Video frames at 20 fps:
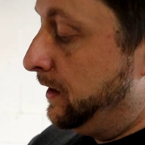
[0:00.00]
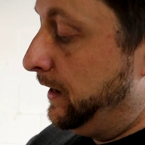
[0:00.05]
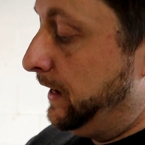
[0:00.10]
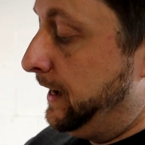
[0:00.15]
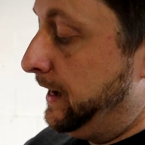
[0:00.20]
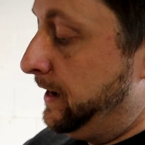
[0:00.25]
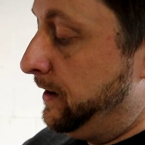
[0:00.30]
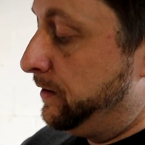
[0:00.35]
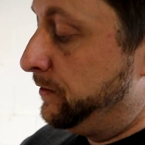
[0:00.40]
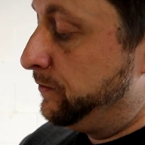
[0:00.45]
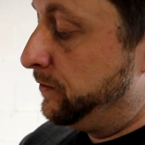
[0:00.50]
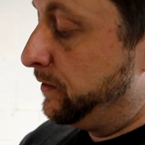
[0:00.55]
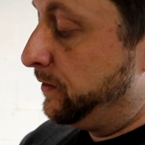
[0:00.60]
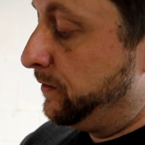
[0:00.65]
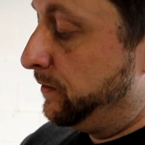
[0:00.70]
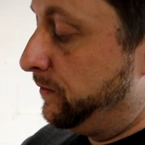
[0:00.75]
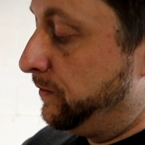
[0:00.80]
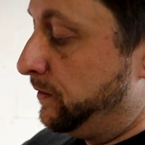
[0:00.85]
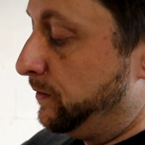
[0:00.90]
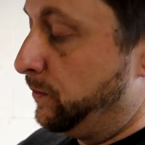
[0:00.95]
and
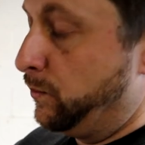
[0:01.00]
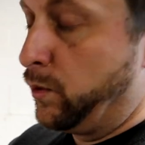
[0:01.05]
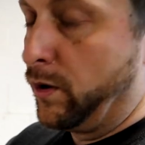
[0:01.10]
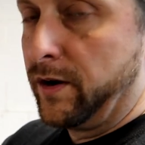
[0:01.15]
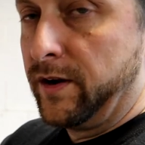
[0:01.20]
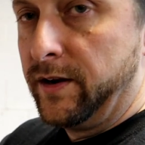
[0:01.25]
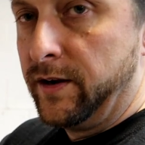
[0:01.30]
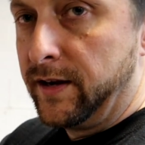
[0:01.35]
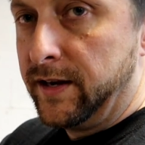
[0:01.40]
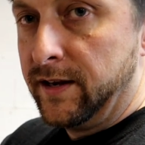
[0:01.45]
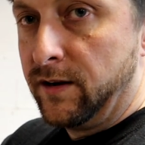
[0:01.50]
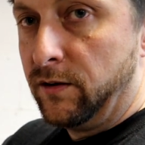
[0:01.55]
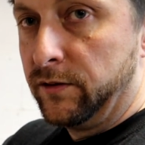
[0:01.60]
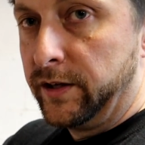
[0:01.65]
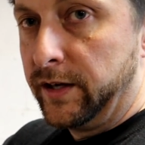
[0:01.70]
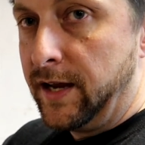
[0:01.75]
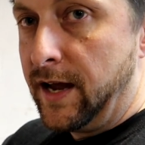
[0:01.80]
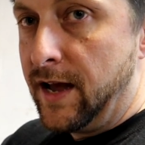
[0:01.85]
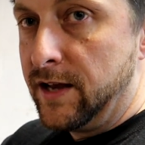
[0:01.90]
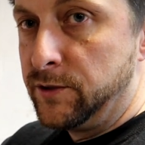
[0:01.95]
we're going to get on
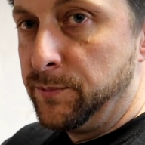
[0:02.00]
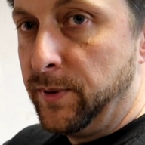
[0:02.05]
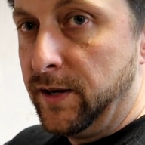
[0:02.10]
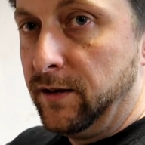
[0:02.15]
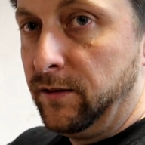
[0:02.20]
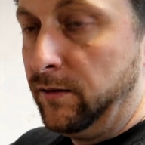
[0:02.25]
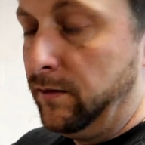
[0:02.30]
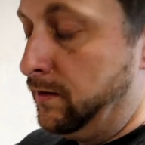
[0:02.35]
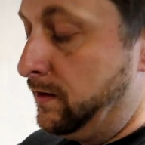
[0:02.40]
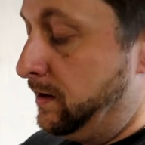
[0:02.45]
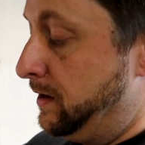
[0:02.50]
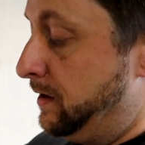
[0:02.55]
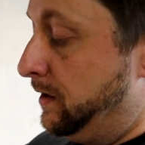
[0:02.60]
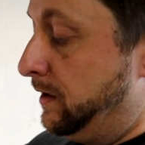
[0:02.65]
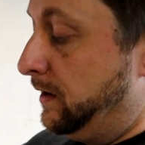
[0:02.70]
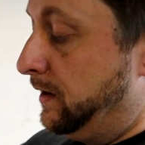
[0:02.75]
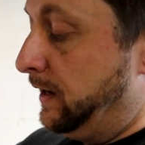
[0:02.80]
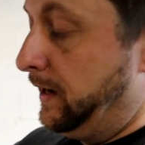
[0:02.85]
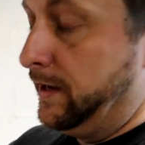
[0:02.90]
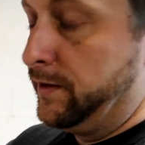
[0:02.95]
the gas pedal,
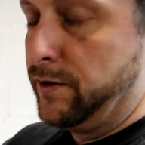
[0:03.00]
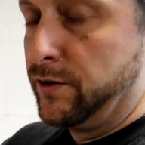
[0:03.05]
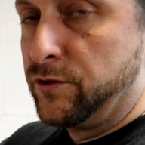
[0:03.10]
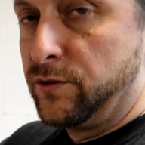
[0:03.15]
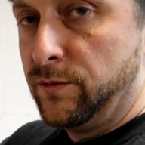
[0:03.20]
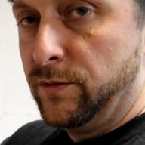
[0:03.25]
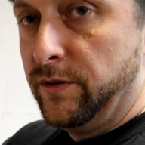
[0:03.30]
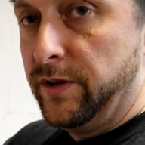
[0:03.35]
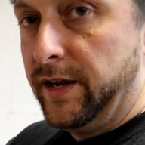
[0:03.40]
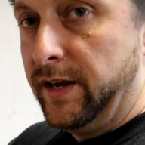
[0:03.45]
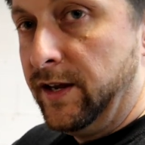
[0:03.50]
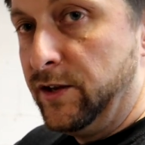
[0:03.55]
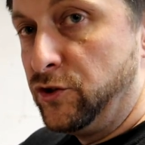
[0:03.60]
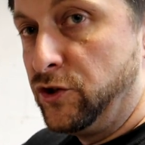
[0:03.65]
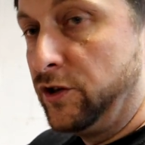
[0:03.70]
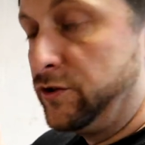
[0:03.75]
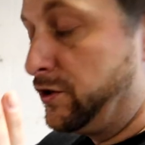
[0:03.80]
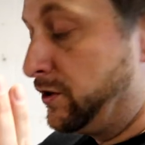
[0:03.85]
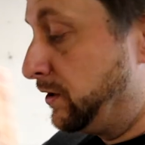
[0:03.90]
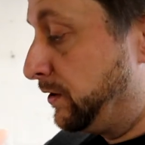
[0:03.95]
and the
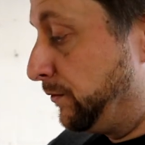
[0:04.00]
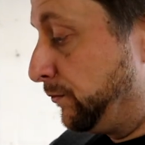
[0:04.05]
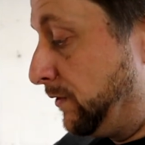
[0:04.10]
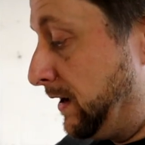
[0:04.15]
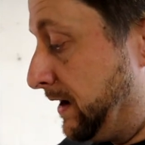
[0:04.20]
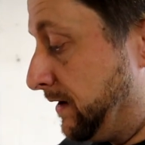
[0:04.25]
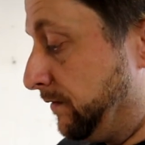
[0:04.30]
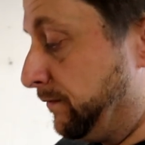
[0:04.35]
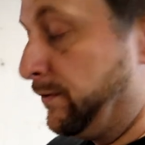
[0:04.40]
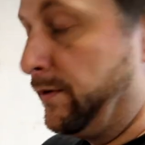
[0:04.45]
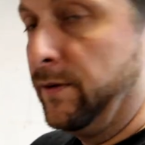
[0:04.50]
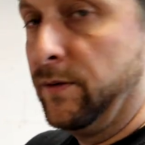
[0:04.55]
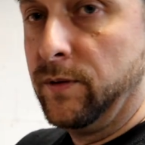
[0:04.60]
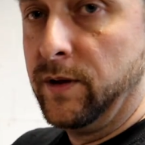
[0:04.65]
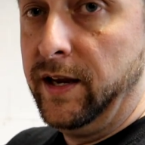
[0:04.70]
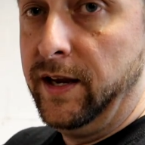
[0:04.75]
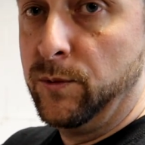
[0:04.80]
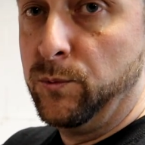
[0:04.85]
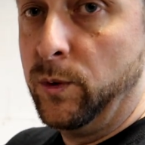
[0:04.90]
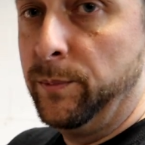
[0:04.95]
engine's going to rev,
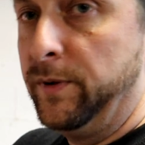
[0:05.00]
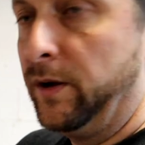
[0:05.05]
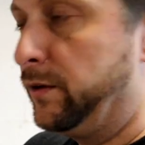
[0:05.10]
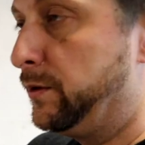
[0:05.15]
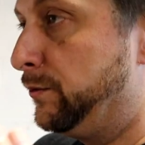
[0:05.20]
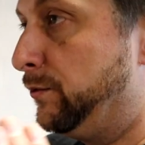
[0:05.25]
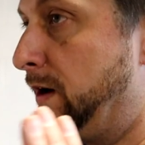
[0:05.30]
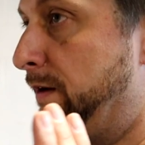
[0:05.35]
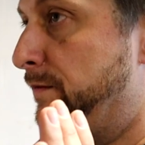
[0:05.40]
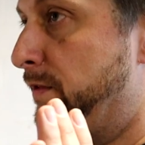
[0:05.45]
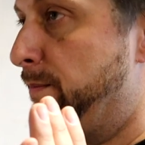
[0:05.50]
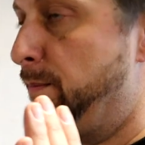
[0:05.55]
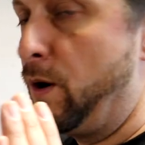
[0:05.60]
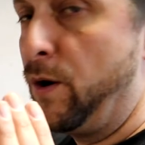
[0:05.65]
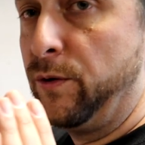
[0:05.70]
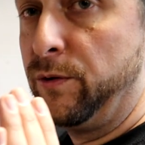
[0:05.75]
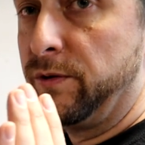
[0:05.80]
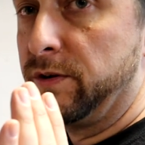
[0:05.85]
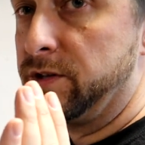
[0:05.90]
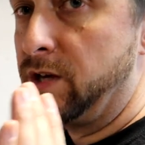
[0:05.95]
and we'll be able to rev the
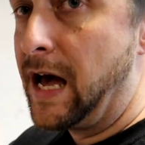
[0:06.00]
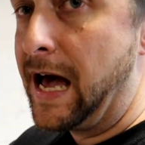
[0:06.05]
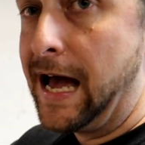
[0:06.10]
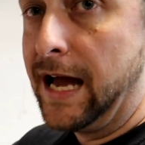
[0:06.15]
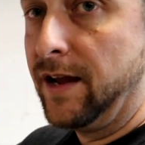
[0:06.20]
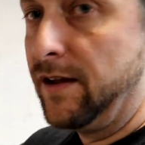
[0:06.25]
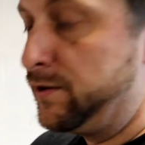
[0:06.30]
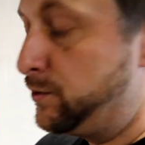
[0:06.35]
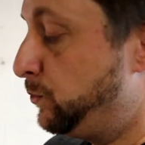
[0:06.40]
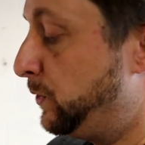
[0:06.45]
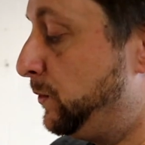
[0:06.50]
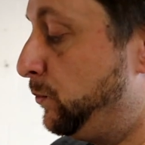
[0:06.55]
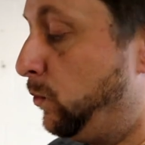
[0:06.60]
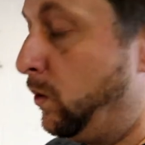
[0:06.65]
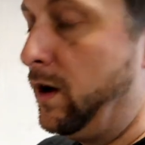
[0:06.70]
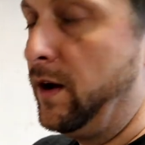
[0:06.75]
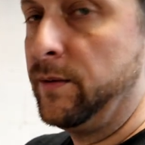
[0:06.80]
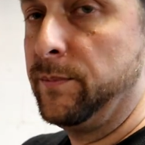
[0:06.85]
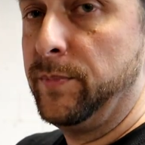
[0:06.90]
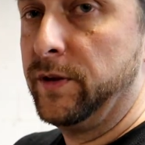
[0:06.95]
motor as high as we
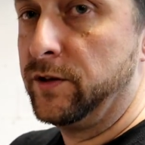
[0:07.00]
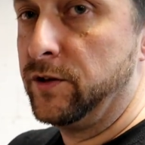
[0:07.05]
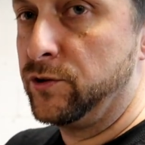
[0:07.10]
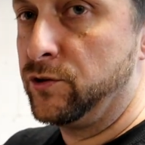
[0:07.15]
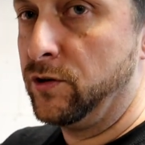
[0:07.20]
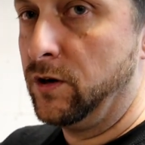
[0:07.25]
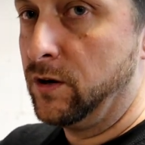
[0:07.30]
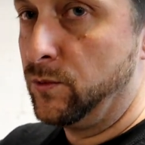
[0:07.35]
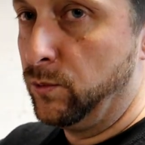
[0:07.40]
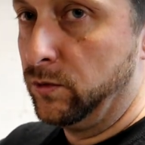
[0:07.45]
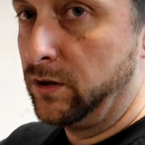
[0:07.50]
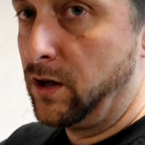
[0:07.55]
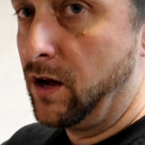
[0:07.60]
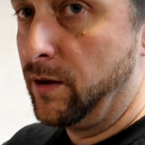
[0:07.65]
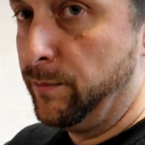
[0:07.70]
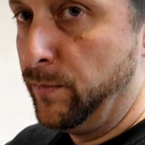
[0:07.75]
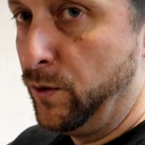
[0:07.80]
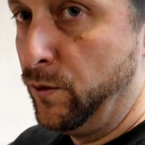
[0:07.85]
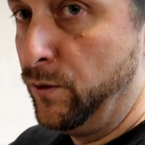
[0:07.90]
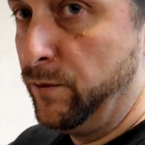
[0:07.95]
want, but the truck will
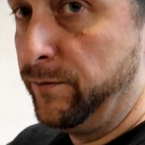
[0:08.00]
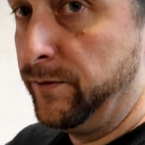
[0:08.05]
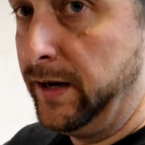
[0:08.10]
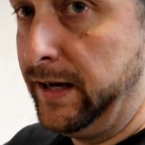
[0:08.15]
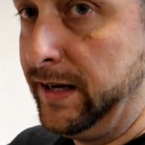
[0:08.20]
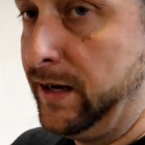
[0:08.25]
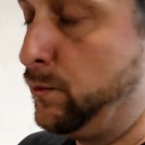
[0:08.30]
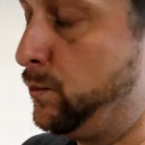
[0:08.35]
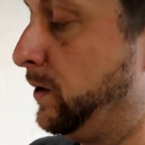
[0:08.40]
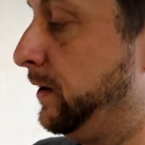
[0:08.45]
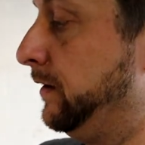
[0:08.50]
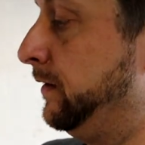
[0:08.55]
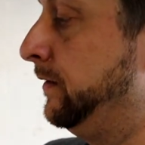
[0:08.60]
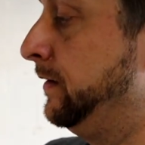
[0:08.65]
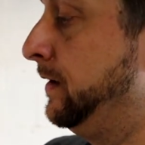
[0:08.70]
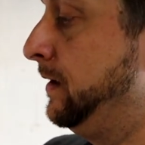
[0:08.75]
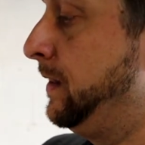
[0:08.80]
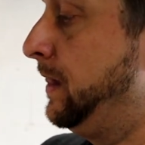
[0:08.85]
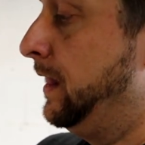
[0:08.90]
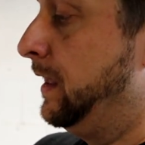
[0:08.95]
not move anywhere
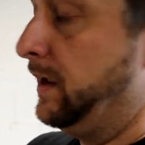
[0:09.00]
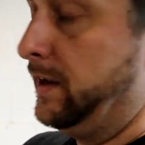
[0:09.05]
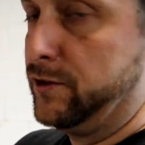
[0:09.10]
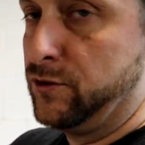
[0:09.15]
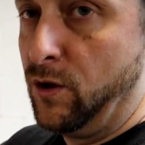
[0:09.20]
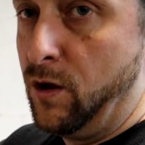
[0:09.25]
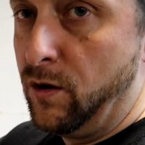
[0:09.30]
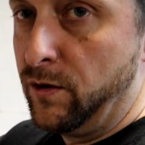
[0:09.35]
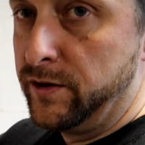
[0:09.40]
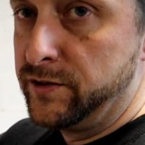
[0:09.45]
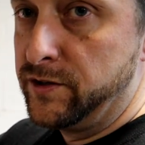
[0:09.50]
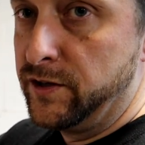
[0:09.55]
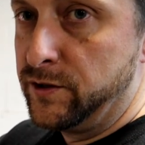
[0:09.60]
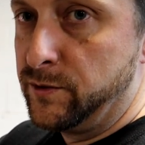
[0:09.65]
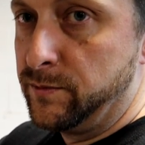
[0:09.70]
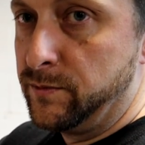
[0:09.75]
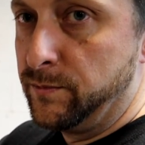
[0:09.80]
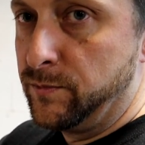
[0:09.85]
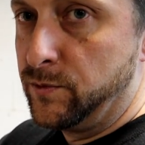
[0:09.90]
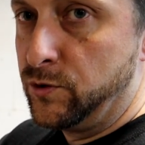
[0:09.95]
as long as
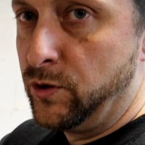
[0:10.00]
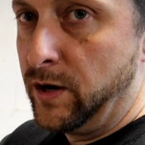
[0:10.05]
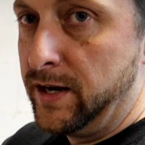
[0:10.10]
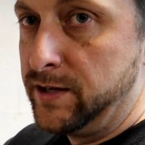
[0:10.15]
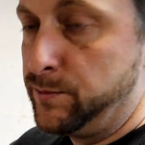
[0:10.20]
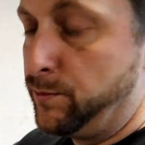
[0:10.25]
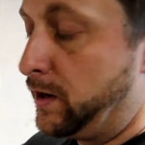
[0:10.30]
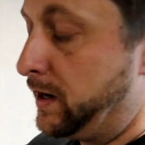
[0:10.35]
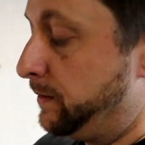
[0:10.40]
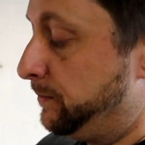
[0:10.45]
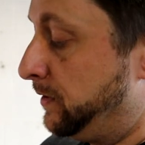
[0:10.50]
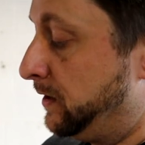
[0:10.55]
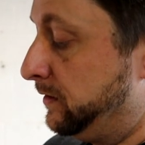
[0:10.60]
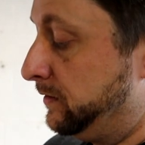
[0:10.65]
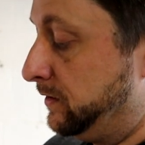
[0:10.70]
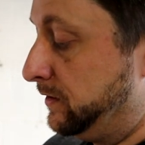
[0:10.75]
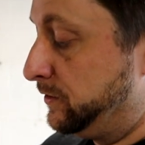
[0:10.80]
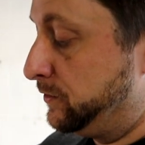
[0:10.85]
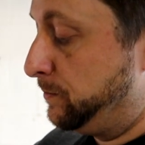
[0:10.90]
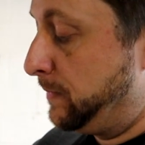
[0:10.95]
this trans brake
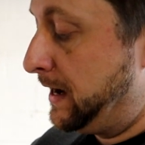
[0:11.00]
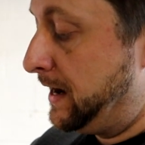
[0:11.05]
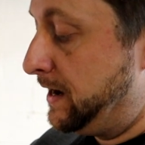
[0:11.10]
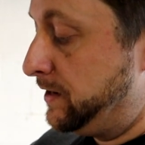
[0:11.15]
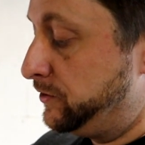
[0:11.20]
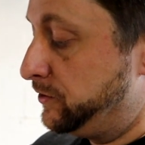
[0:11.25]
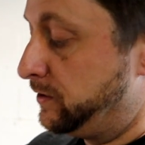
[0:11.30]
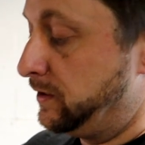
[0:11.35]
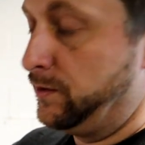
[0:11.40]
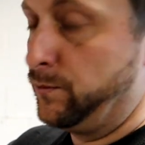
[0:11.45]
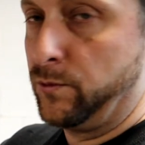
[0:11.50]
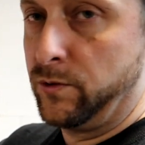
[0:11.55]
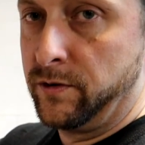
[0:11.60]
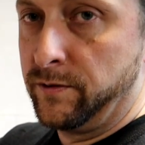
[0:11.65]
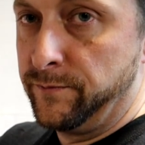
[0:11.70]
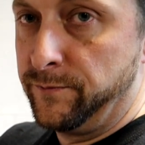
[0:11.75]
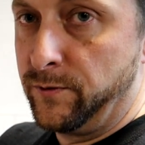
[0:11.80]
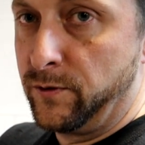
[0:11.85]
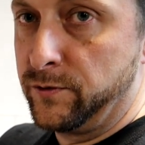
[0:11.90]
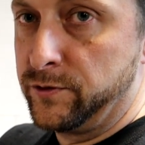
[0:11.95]
button is mashed and we're
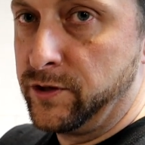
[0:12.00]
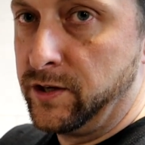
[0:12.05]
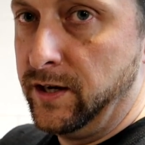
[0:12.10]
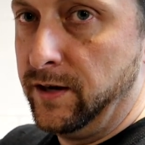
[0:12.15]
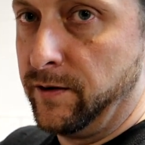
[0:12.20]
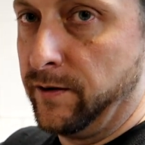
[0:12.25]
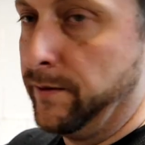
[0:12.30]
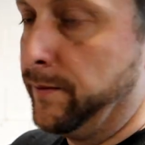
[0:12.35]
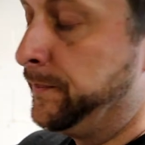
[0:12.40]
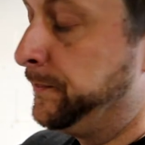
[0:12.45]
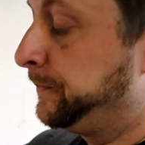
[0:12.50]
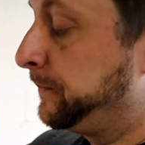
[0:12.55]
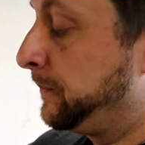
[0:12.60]
in first gear.